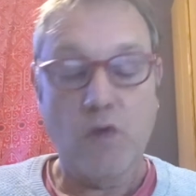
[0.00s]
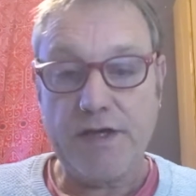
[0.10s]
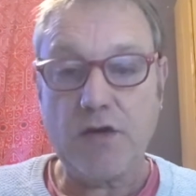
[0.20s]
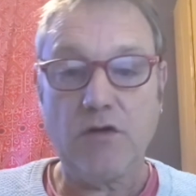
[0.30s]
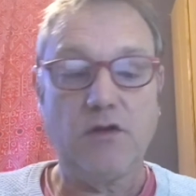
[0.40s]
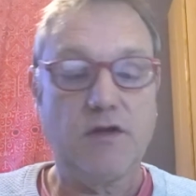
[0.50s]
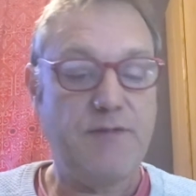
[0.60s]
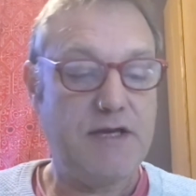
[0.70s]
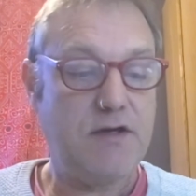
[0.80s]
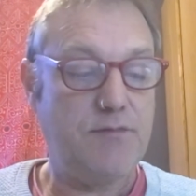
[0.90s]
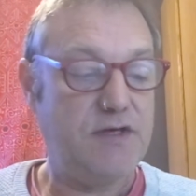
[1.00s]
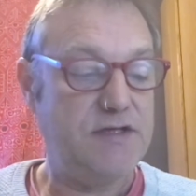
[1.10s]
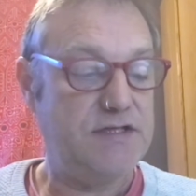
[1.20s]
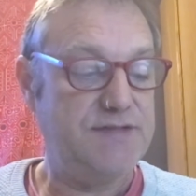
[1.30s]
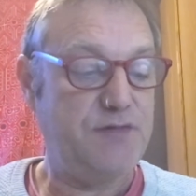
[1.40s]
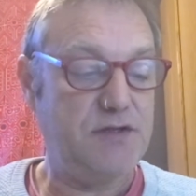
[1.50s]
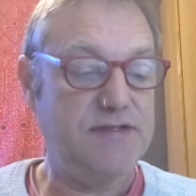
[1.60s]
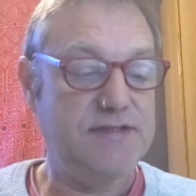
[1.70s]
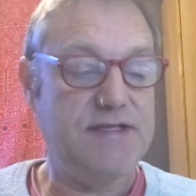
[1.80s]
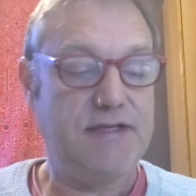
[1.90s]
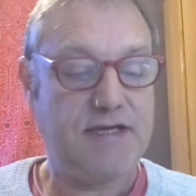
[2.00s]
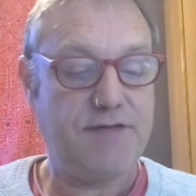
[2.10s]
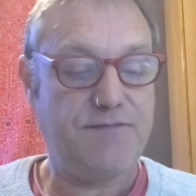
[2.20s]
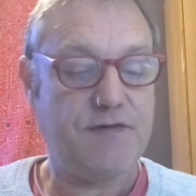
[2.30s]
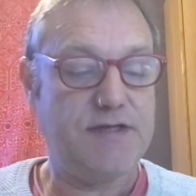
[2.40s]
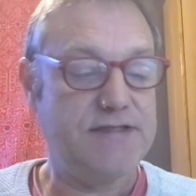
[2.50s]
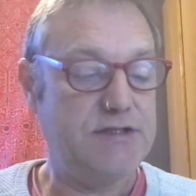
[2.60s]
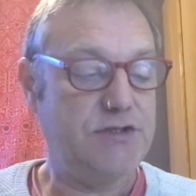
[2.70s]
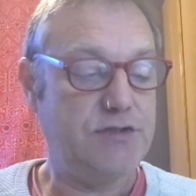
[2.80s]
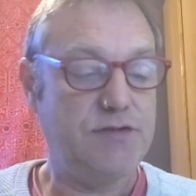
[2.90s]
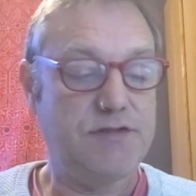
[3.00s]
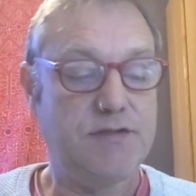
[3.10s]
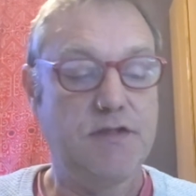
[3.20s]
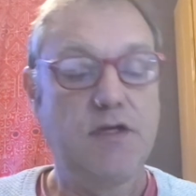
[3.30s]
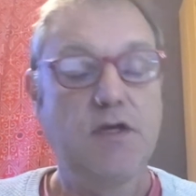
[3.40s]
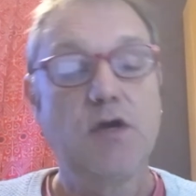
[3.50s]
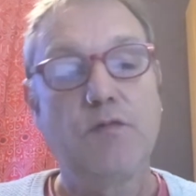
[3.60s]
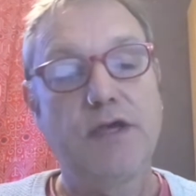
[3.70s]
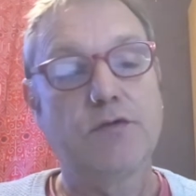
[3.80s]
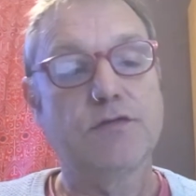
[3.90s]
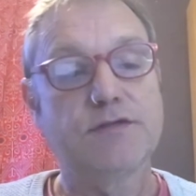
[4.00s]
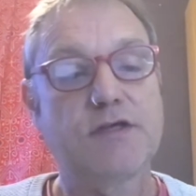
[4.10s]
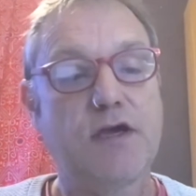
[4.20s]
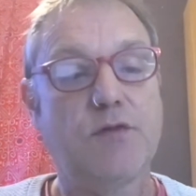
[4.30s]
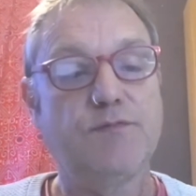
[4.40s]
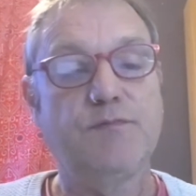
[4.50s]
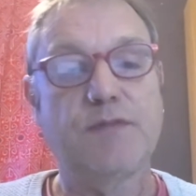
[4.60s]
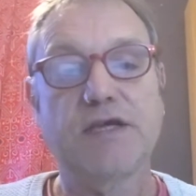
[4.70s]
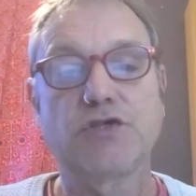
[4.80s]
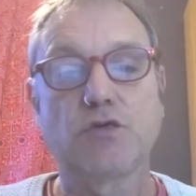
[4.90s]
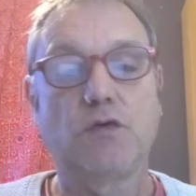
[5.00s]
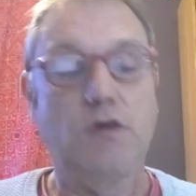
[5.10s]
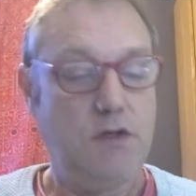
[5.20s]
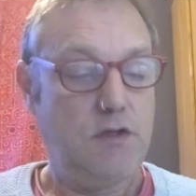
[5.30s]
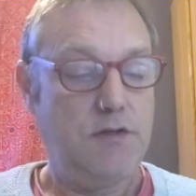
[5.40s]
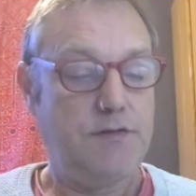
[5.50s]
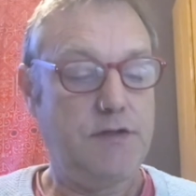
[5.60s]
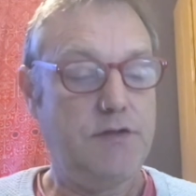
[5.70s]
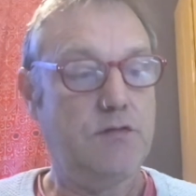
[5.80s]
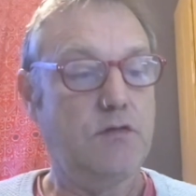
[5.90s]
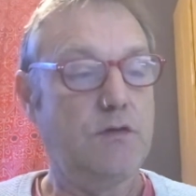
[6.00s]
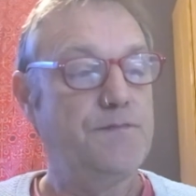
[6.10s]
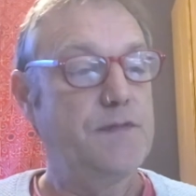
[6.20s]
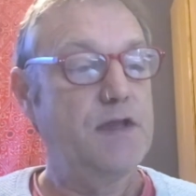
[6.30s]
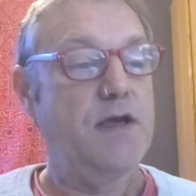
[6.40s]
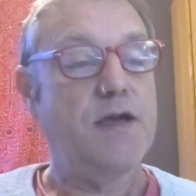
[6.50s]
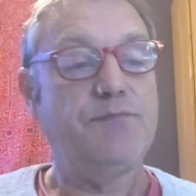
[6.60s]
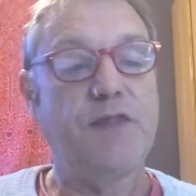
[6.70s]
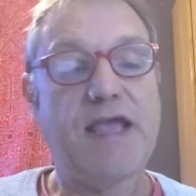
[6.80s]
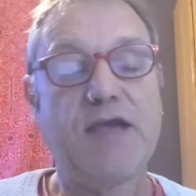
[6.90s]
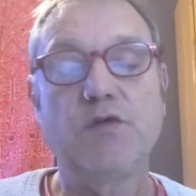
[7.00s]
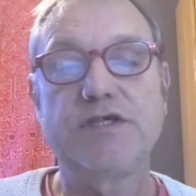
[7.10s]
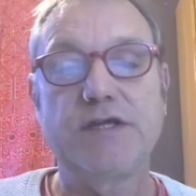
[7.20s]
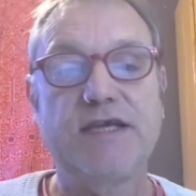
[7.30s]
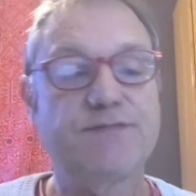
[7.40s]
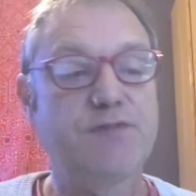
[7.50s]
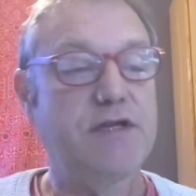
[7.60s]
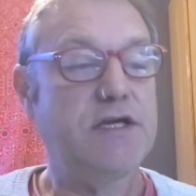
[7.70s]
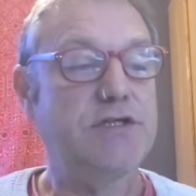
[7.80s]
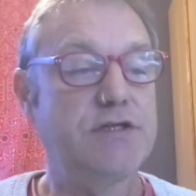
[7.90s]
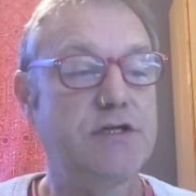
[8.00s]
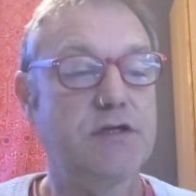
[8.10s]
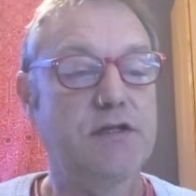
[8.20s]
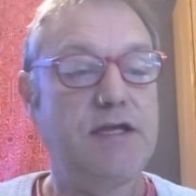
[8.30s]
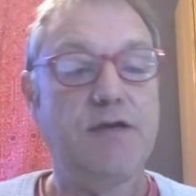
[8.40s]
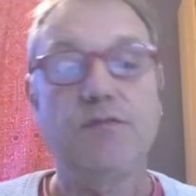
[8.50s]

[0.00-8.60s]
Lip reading: know a lot about RMIT's policy and how to phrase issues. We can also help make sure that your language and explanation are clear.